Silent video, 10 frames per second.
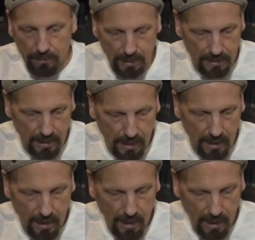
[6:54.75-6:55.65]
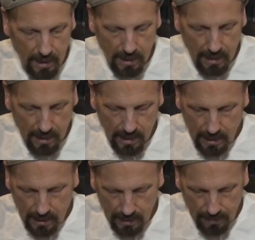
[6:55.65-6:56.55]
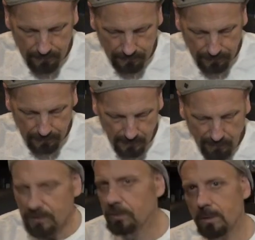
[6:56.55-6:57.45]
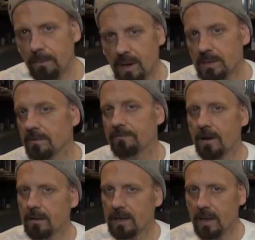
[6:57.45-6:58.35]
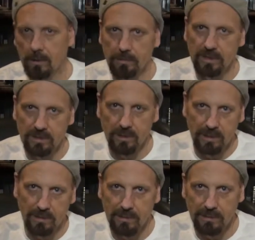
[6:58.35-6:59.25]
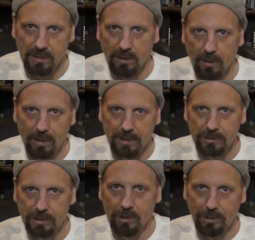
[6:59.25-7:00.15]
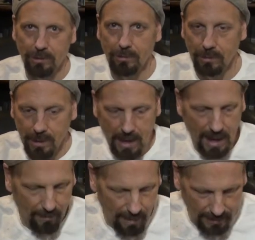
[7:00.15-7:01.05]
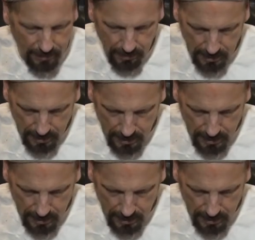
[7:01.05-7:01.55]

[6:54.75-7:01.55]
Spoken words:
But for $200, I felt like I owed this to you to go ahead and show you how I do it.